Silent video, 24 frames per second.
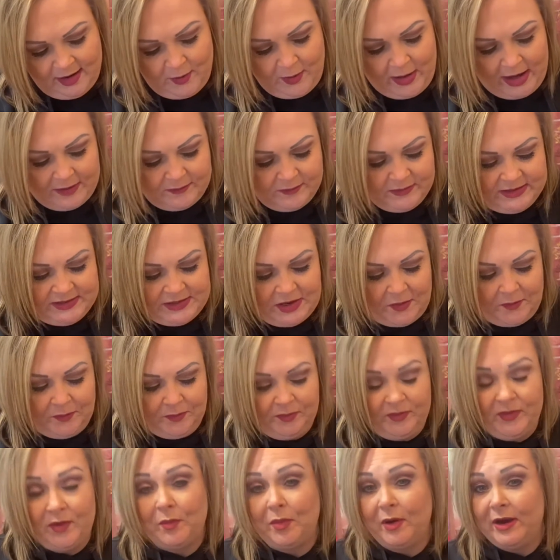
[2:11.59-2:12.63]
Okay, so
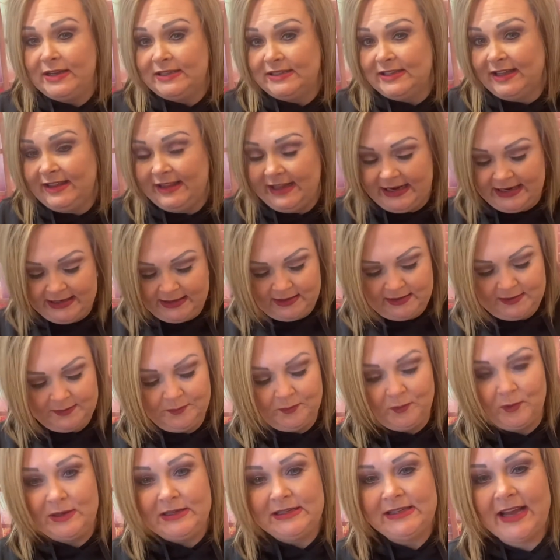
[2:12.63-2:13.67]
the price on these,
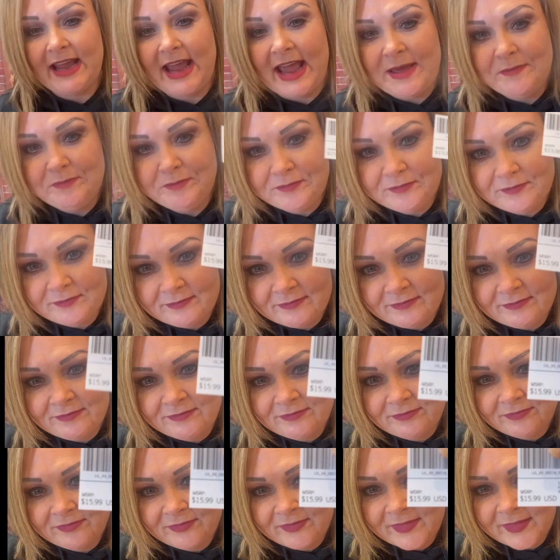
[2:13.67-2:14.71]
once again,
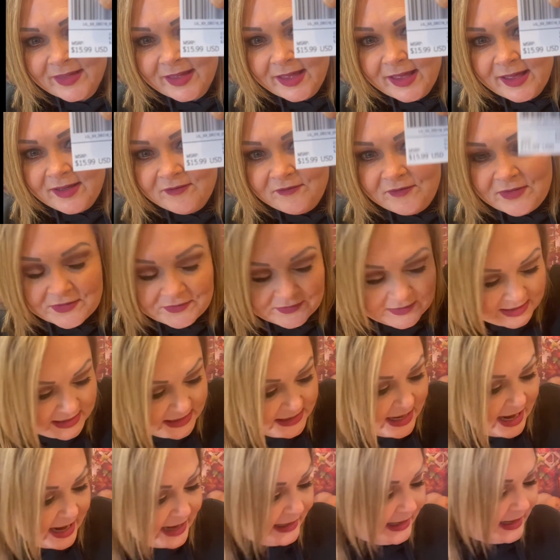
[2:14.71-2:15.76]

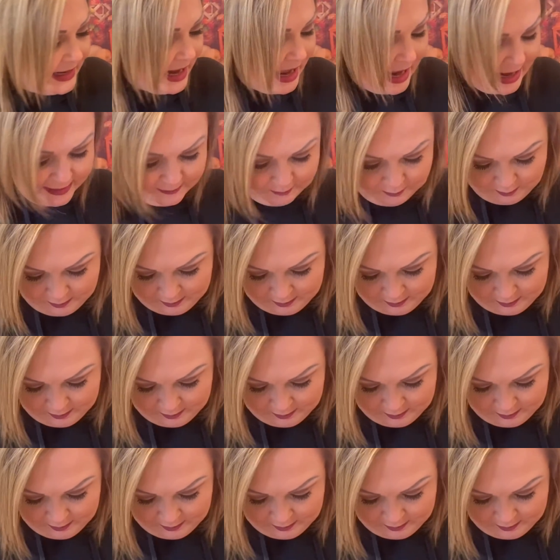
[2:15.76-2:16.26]
$15.99.